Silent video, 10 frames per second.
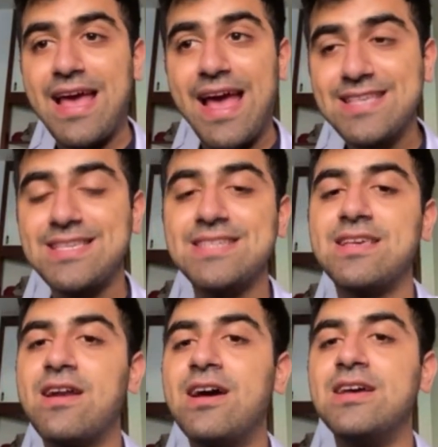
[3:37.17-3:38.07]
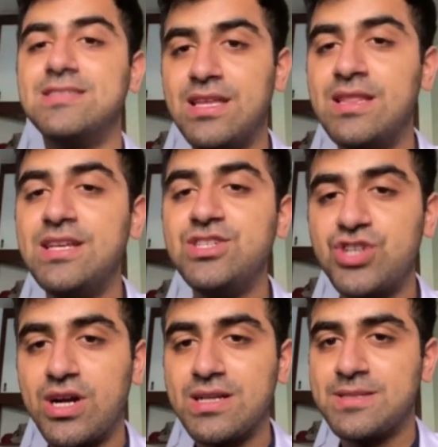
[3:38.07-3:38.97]
SSRIs in these
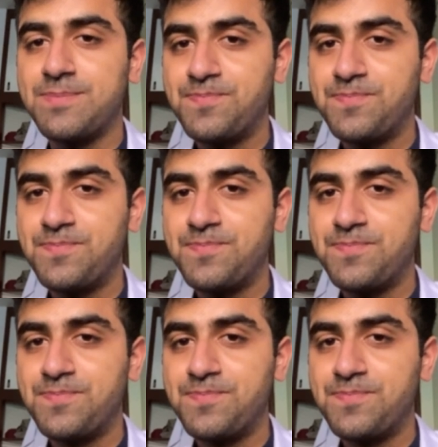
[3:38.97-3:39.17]
drugs